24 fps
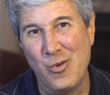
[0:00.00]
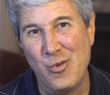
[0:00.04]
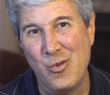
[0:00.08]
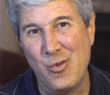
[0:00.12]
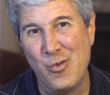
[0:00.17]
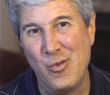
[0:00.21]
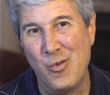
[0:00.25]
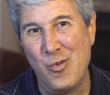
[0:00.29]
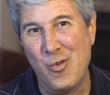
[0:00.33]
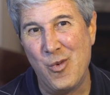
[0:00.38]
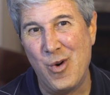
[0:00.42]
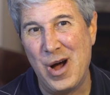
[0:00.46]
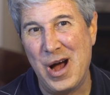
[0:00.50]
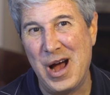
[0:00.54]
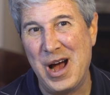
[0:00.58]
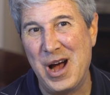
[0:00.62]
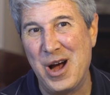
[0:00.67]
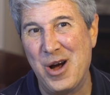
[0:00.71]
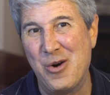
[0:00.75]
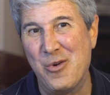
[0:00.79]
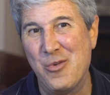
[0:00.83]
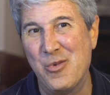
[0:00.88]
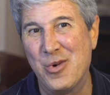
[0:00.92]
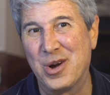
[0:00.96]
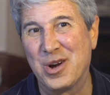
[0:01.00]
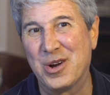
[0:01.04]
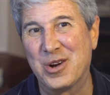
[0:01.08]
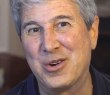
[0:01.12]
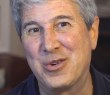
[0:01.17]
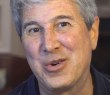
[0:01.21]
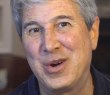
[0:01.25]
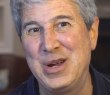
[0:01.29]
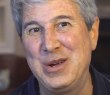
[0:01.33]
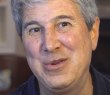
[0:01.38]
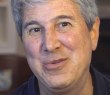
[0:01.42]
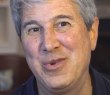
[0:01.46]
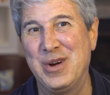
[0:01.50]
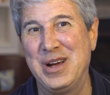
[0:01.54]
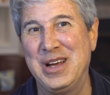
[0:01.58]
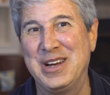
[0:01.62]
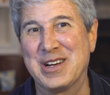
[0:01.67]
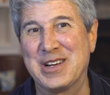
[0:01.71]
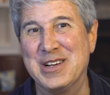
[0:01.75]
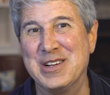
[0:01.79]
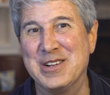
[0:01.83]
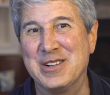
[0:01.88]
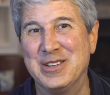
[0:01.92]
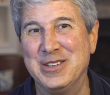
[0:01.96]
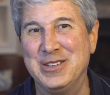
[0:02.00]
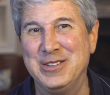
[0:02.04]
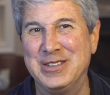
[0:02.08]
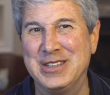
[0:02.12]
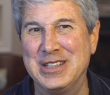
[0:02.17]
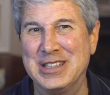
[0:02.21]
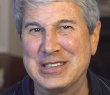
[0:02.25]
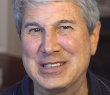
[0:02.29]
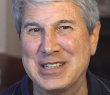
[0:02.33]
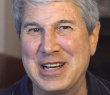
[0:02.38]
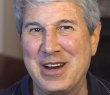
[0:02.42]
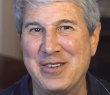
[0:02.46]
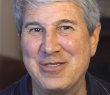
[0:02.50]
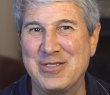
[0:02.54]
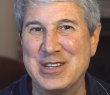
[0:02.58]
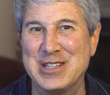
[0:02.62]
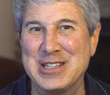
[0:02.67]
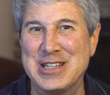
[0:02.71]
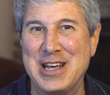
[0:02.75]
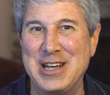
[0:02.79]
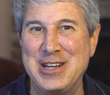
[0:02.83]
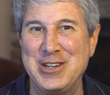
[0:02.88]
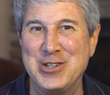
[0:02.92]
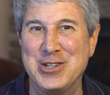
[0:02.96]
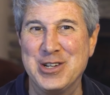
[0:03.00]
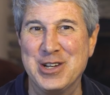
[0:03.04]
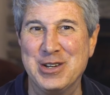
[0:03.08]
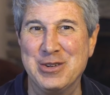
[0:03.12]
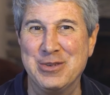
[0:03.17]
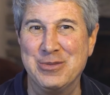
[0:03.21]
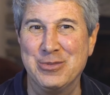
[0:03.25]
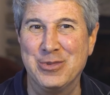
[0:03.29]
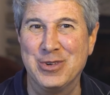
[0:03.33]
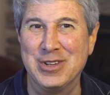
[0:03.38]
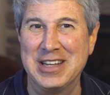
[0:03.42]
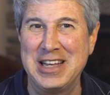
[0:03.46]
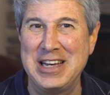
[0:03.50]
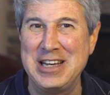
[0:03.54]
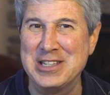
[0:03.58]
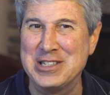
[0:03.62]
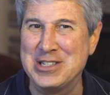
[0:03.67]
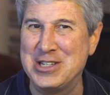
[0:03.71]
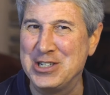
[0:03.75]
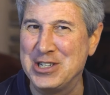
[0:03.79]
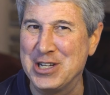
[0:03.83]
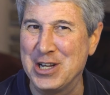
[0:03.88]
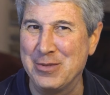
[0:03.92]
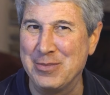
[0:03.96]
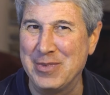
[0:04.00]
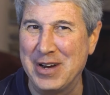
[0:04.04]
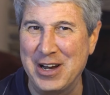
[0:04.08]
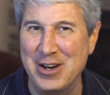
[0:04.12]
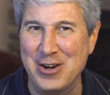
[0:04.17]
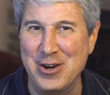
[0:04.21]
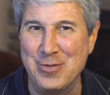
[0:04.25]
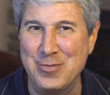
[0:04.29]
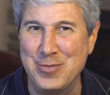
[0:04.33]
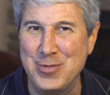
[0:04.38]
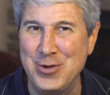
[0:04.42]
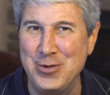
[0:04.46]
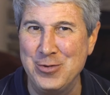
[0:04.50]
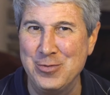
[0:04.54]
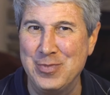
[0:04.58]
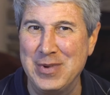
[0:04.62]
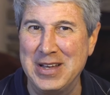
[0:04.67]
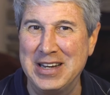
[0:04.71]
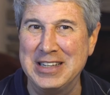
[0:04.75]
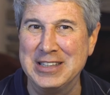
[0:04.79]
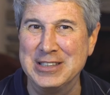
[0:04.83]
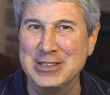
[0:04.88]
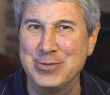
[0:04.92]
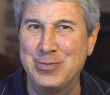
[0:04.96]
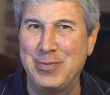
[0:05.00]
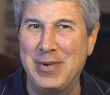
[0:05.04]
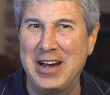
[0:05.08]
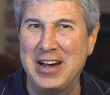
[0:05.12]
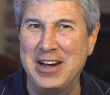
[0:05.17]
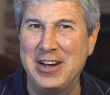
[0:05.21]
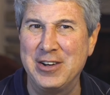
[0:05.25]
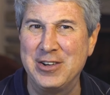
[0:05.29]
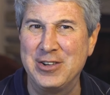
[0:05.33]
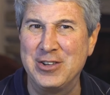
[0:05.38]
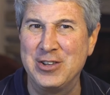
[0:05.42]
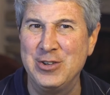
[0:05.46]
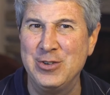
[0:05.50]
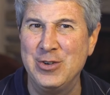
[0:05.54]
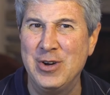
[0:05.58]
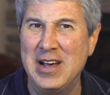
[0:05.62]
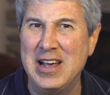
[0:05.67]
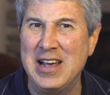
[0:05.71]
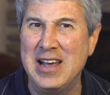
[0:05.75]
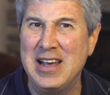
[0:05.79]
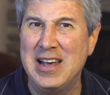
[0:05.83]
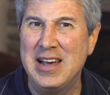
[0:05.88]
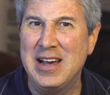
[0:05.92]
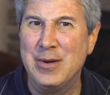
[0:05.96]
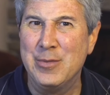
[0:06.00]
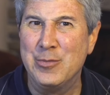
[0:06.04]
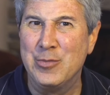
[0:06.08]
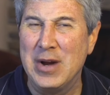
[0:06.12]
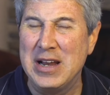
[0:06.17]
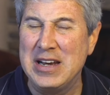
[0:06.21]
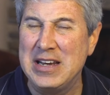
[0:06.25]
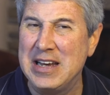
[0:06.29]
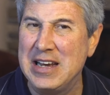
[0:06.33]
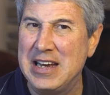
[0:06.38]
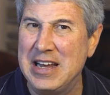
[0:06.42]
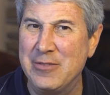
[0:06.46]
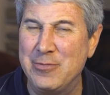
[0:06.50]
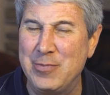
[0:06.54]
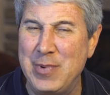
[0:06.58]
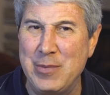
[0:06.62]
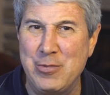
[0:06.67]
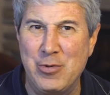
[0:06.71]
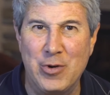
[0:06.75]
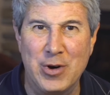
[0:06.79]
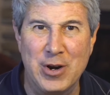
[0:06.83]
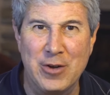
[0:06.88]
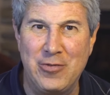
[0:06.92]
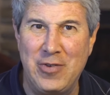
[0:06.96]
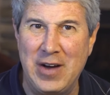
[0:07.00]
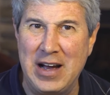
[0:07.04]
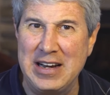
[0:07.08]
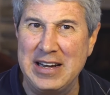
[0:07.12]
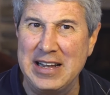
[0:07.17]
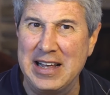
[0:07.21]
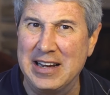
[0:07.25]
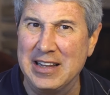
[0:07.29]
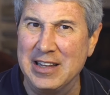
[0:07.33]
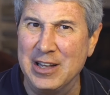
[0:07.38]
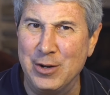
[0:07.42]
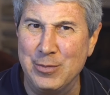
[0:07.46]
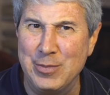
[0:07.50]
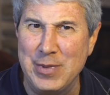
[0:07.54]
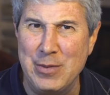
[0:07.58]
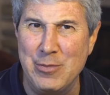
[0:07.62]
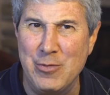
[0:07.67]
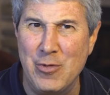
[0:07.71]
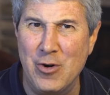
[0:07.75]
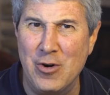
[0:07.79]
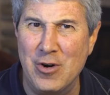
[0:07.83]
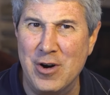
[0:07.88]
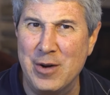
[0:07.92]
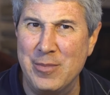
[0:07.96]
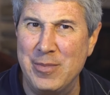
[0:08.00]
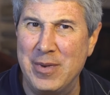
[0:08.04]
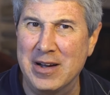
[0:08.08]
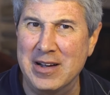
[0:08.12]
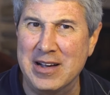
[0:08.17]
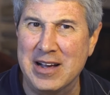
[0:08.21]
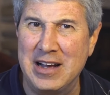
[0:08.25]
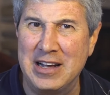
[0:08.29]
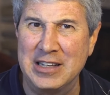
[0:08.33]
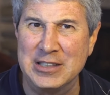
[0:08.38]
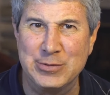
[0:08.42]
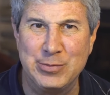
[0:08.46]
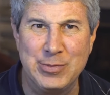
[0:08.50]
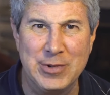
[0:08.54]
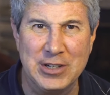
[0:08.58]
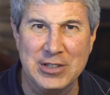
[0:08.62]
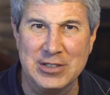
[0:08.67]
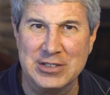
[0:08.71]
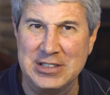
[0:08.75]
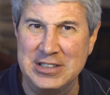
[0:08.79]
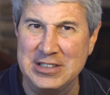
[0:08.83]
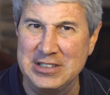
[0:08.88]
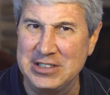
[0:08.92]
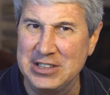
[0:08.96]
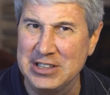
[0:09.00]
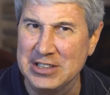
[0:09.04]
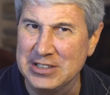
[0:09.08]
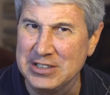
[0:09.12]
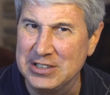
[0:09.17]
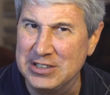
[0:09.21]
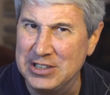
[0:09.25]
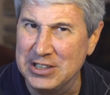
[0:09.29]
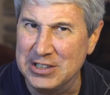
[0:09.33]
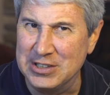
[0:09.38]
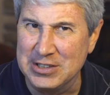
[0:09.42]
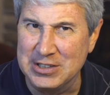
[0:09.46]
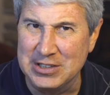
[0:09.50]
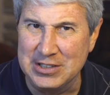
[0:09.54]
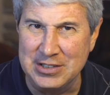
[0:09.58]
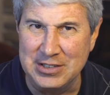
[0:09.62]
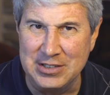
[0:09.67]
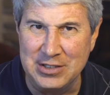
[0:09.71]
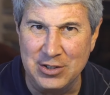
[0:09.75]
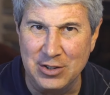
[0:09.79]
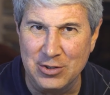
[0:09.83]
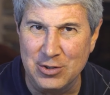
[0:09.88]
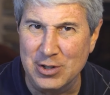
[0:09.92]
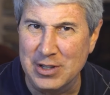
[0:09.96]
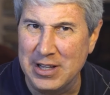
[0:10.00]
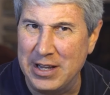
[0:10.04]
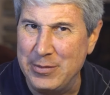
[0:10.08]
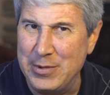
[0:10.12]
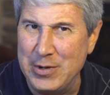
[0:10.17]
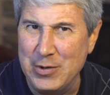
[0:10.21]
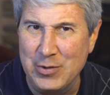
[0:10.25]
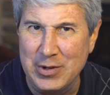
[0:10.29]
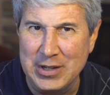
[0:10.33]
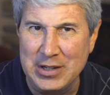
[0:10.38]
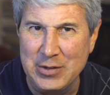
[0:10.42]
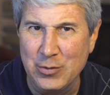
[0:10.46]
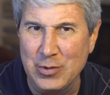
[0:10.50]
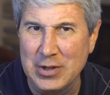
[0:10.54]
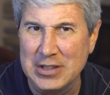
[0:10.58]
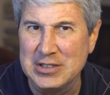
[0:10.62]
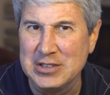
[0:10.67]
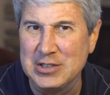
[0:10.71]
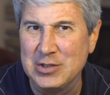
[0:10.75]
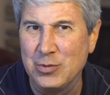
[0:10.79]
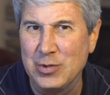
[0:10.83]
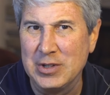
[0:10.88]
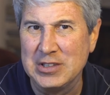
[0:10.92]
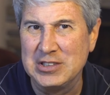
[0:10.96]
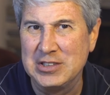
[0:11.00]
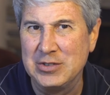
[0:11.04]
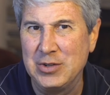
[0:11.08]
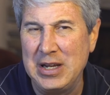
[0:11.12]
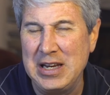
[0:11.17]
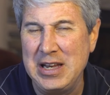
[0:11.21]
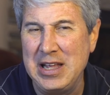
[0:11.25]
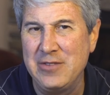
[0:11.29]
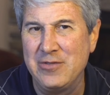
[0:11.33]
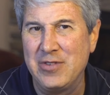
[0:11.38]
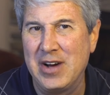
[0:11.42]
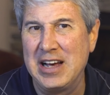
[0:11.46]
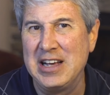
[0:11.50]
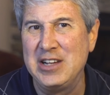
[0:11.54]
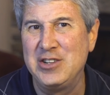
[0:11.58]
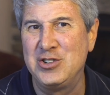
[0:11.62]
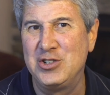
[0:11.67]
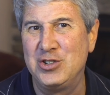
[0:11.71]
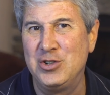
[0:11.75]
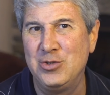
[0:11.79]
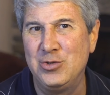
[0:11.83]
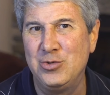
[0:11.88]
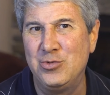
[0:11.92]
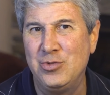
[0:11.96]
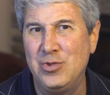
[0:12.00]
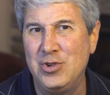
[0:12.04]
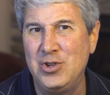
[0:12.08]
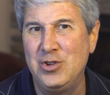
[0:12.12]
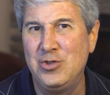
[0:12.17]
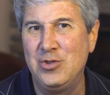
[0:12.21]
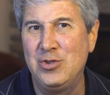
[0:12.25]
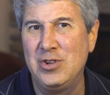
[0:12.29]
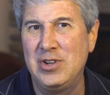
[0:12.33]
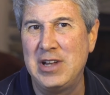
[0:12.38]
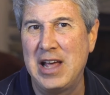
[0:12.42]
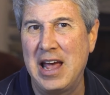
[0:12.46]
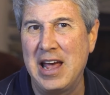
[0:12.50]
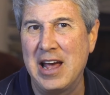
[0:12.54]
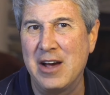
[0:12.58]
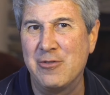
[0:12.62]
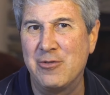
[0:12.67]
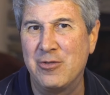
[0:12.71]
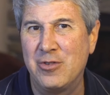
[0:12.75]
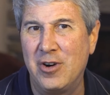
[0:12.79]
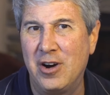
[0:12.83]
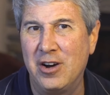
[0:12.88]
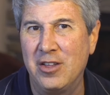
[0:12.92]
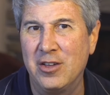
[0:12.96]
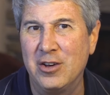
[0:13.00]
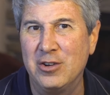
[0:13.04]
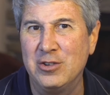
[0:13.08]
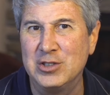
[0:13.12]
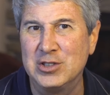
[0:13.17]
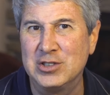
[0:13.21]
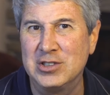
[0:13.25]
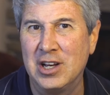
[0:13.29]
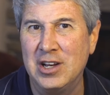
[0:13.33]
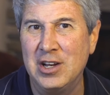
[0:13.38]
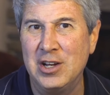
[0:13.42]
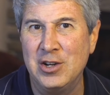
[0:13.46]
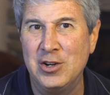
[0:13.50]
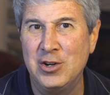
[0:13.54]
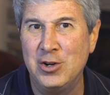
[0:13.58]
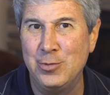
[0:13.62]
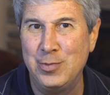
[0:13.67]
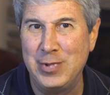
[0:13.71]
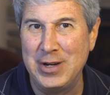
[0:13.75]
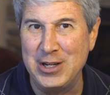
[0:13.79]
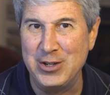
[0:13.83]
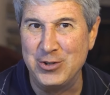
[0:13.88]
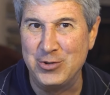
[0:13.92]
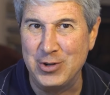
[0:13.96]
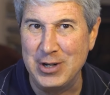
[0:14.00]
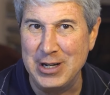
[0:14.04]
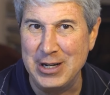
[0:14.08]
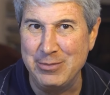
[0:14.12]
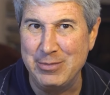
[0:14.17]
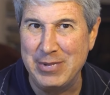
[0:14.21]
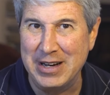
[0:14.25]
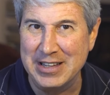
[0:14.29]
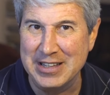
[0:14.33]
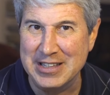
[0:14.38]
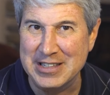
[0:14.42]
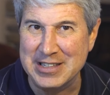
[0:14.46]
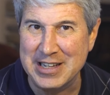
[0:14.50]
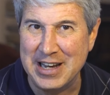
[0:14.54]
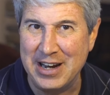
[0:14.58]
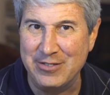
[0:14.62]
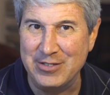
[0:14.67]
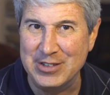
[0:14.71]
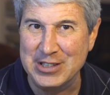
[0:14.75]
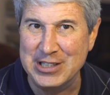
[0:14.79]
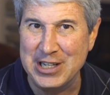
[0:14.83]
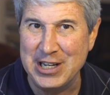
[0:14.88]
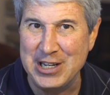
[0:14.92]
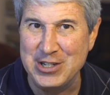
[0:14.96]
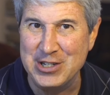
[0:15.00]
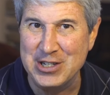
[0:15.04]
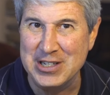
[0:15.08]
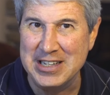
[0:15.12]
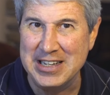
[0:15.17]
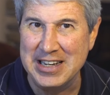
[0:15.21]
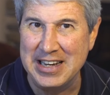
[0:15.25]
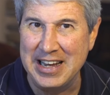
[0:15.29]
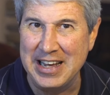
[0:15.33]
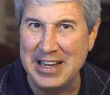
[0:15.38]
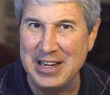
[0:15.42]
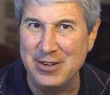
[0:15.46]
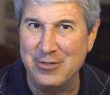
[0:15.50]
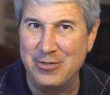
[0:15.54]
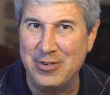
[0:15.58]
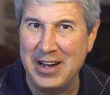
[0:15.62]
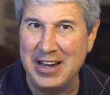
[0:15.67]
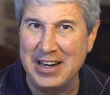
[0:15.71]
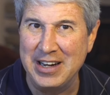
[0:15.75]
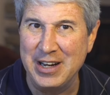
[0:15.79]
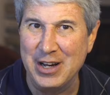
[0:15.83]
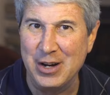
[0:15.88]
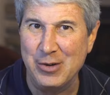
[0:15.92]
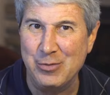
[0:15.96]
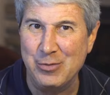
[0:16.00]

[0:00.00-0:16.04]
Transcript: Wow, what a great way to conclude this conversation. Well, ladies and gentlemen, I hope you've been inspired too. Brendan, if people want to find out a little bit more about Cosmos, is just Google it. I mean, what's any advice you'd have for those who've been intrigued by this conversation today to find out